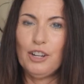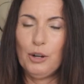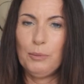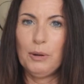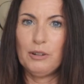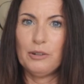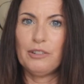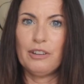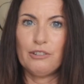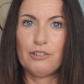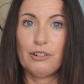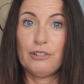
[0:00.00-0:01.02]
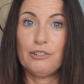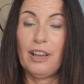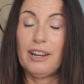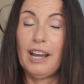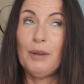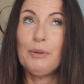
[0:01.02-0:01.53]
homeowners insurance
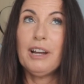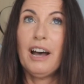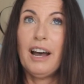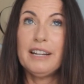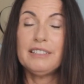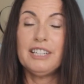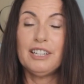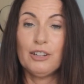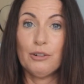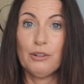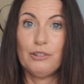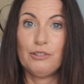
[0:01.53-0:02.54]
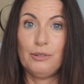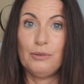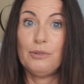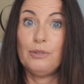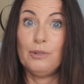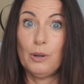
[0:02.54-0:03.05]
yet, I would highly encourage you
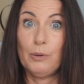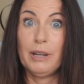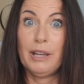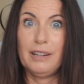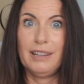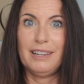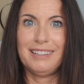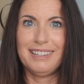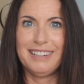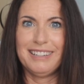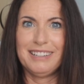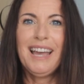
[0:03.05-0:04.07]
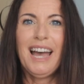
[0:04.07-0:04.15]
to go ahead and get it.